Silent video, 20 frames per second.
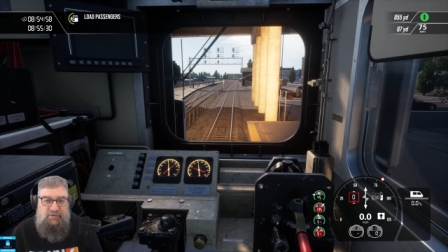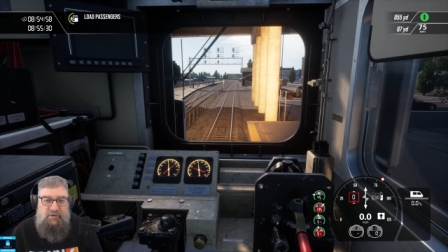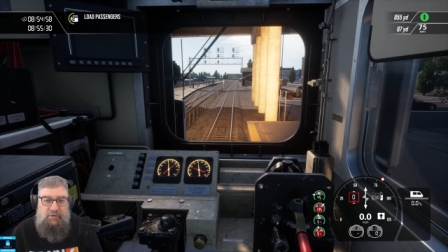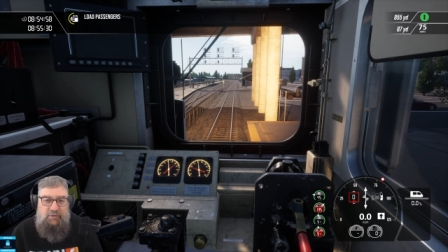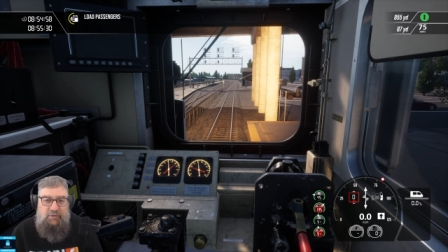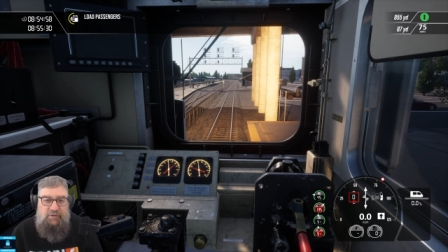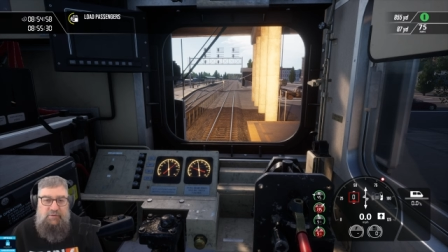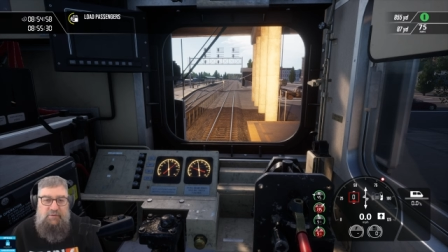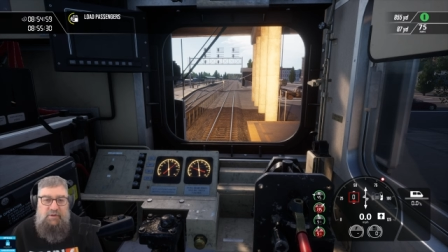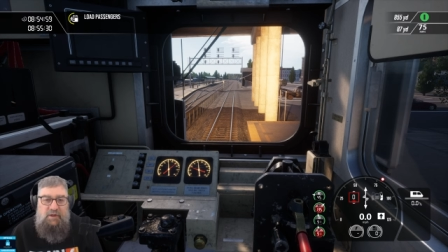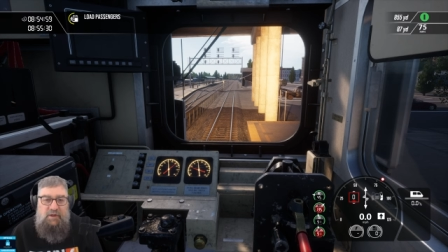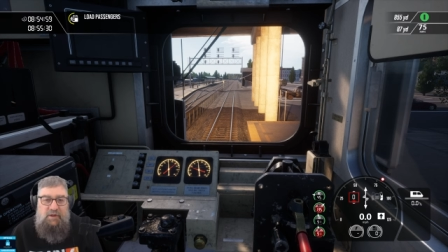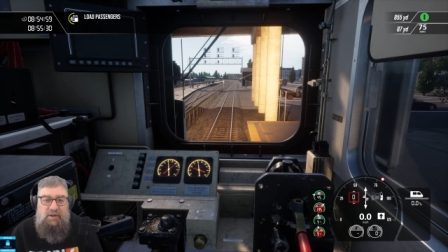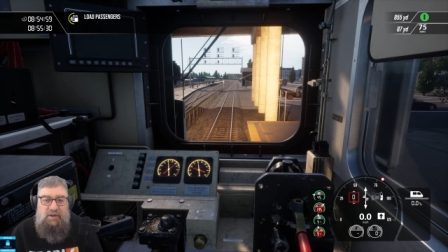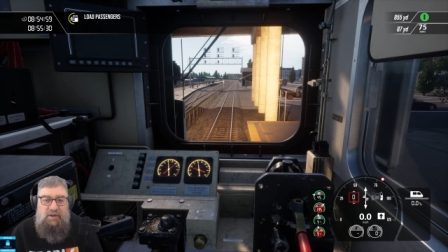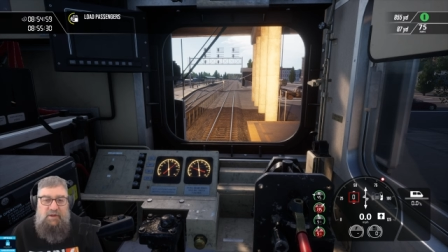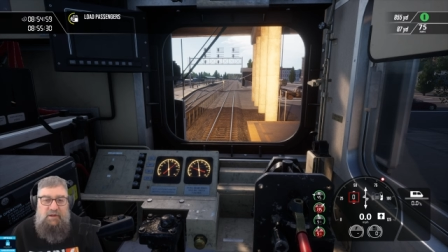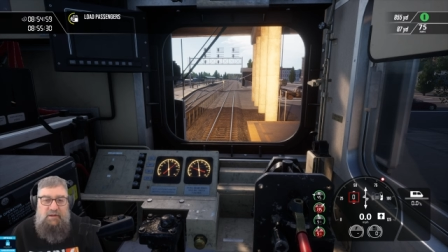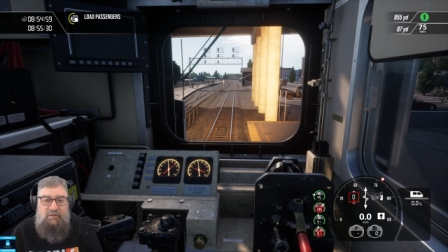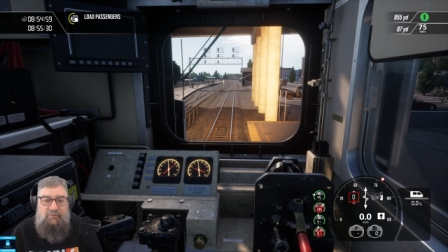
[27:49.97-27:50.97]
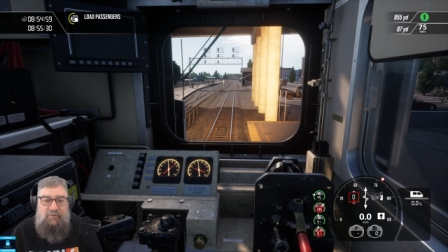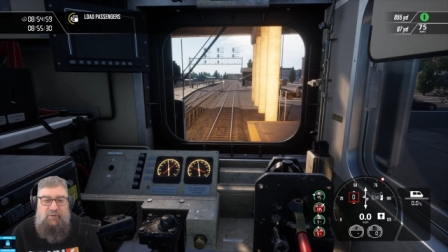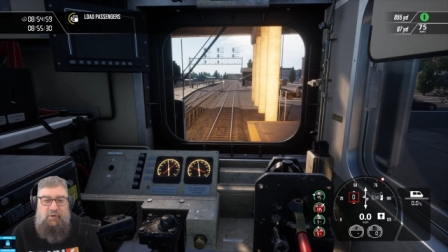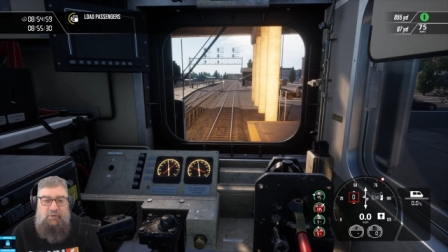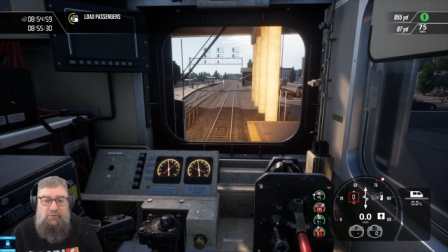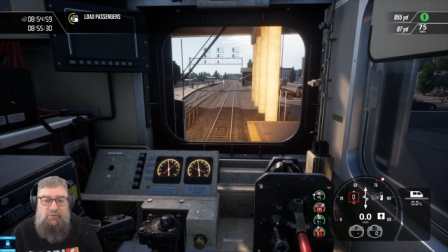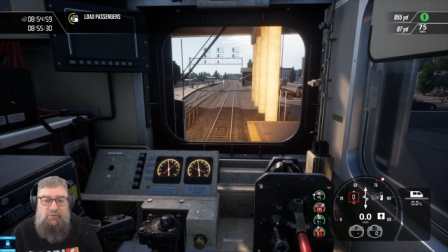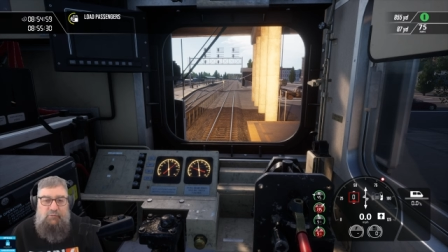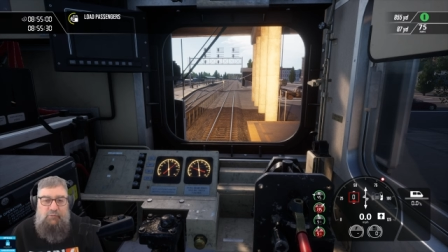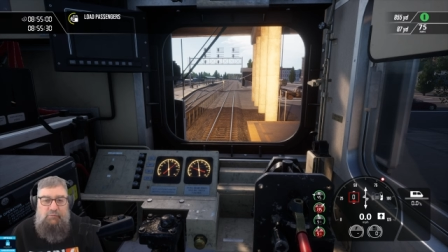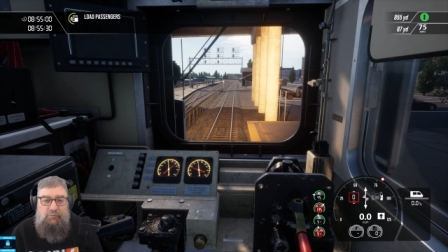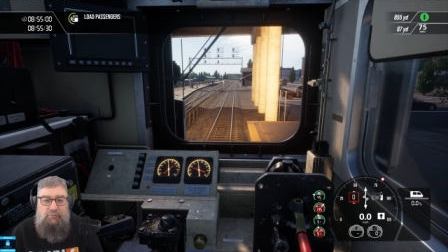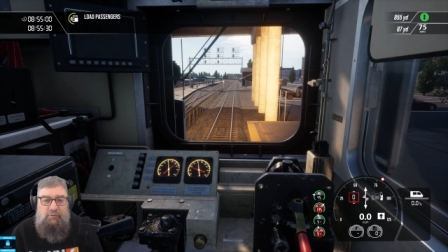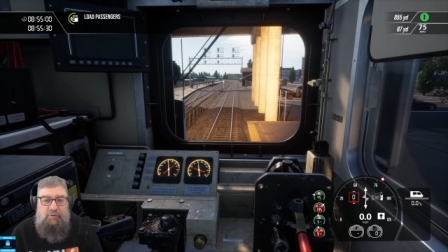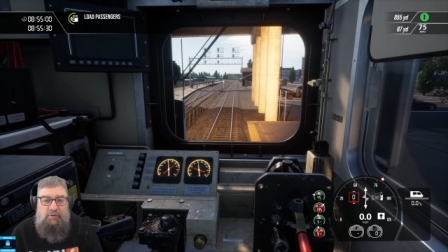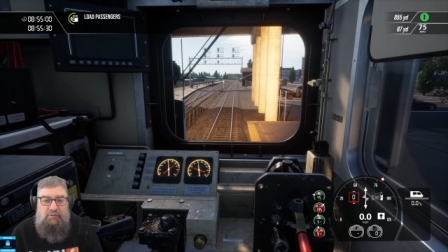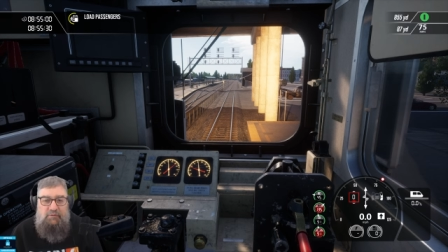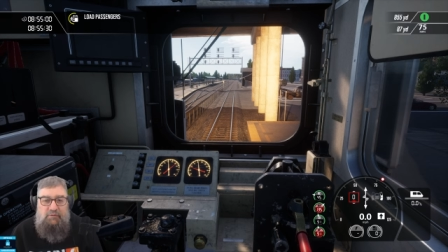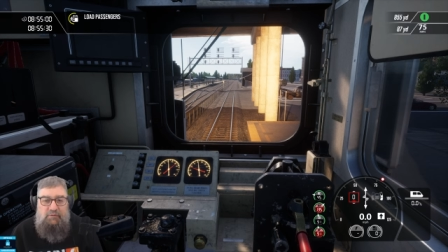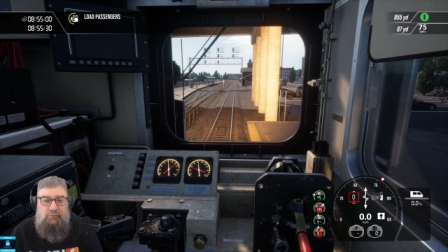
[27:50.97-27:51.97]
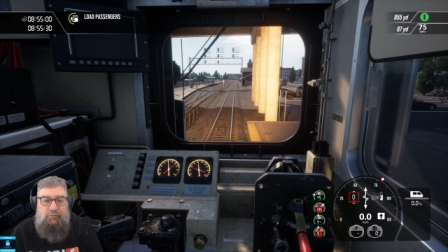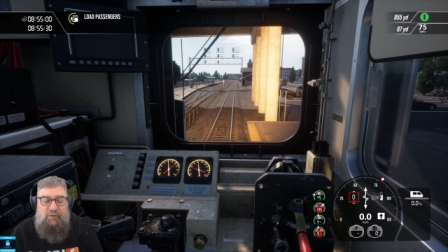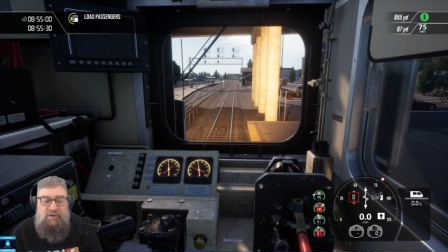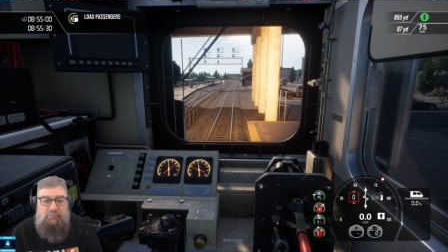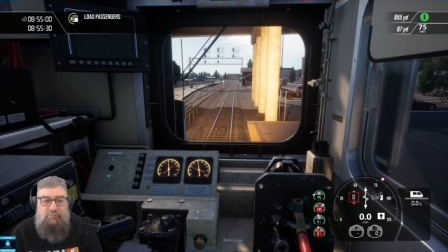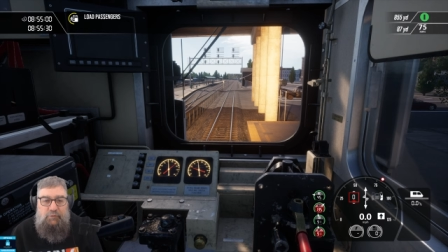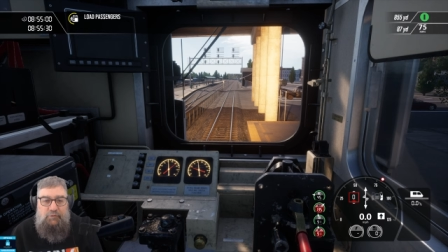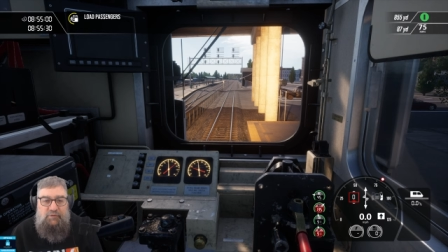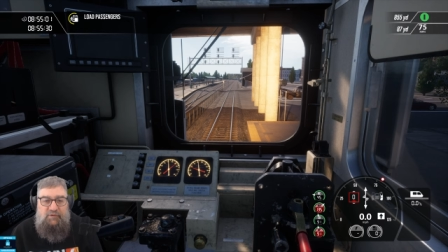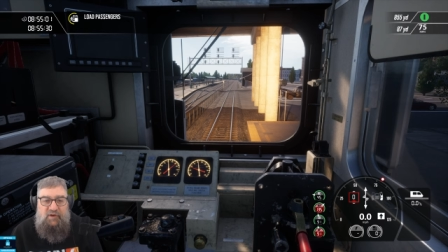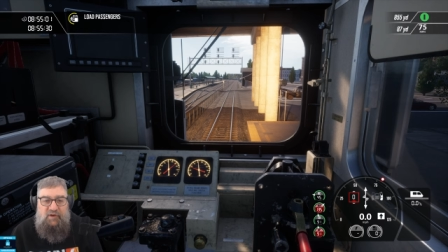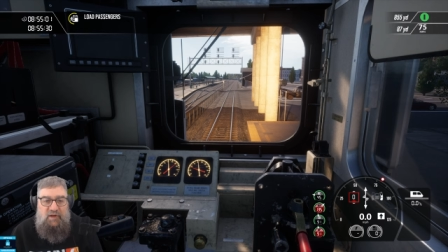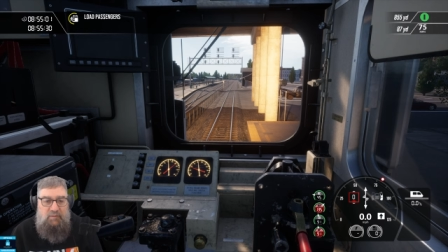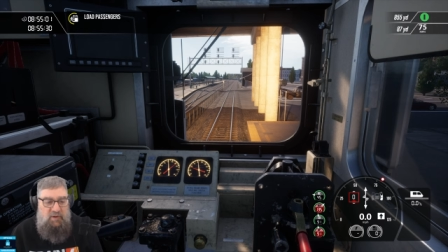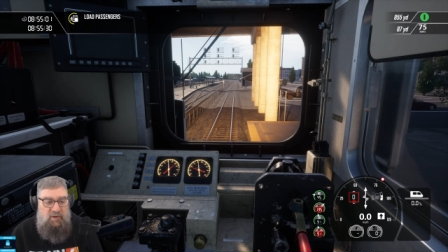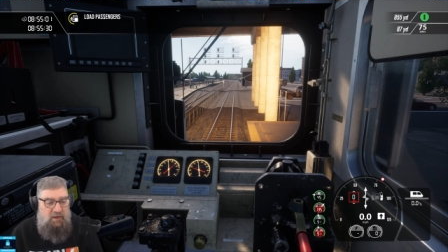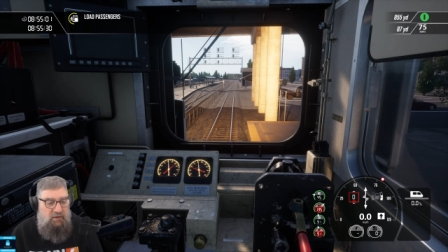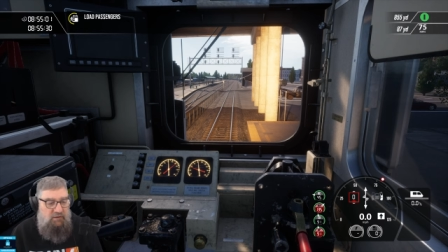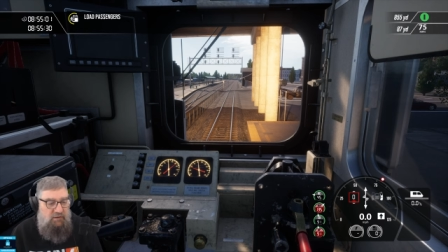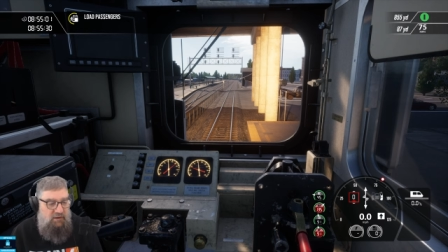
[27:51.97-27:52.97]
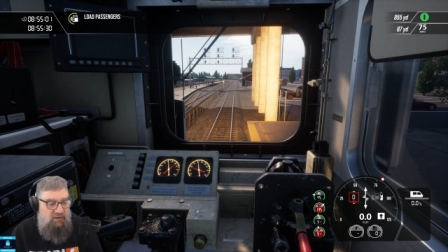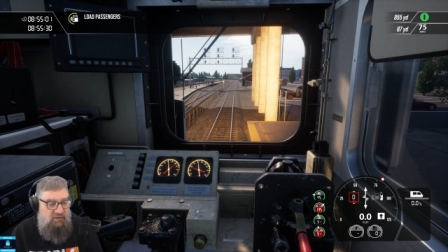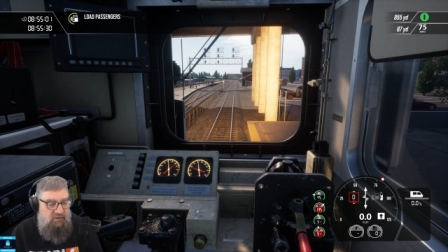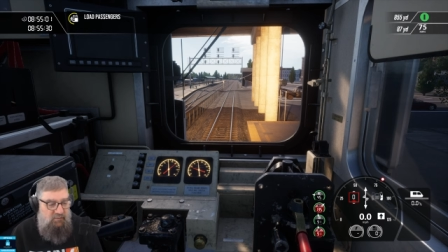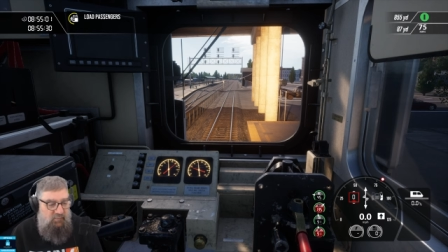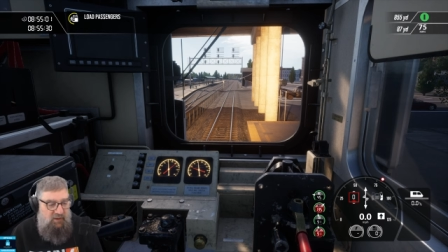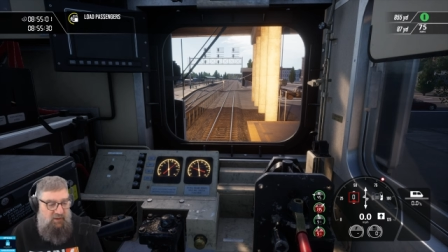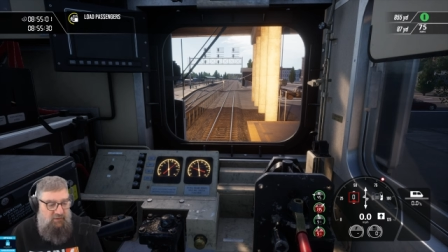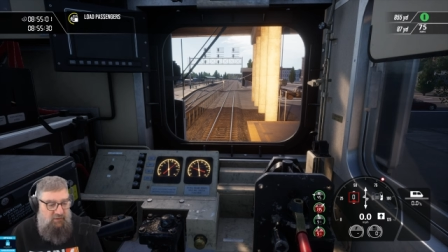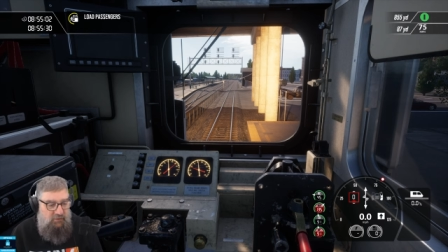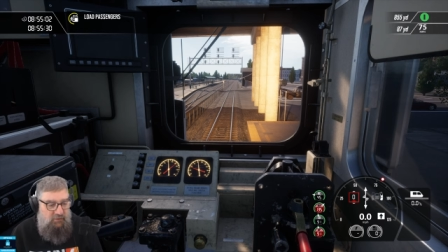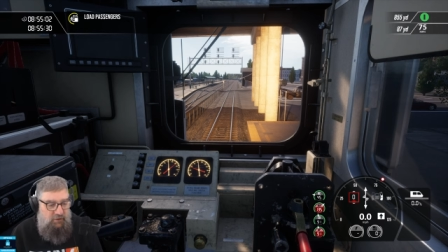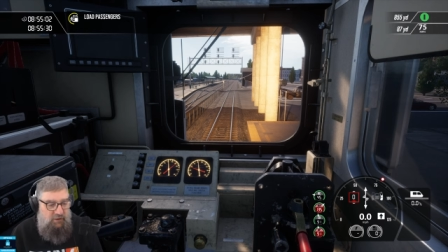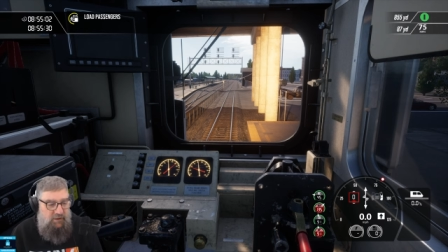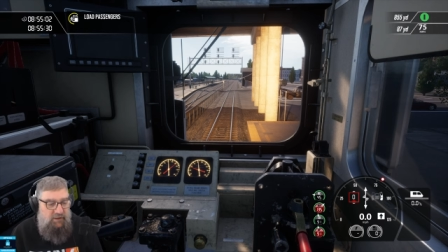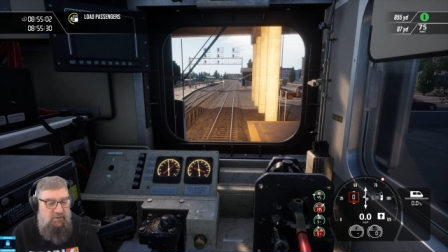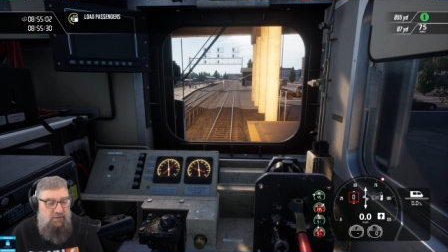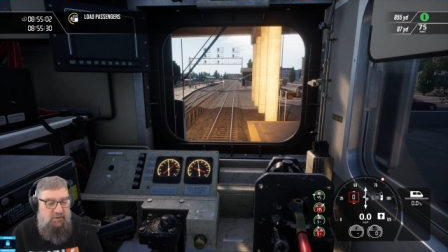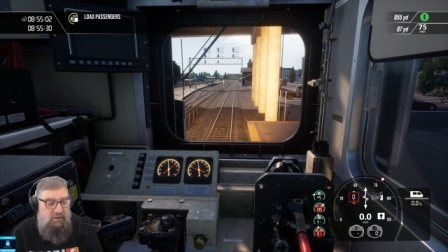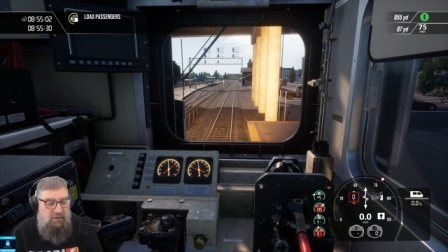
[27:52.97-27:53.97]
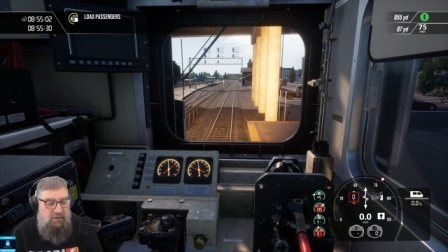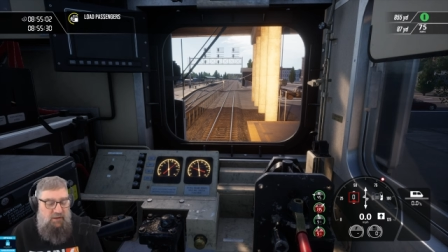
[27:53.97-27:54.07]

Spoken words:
So if those three routes came out independently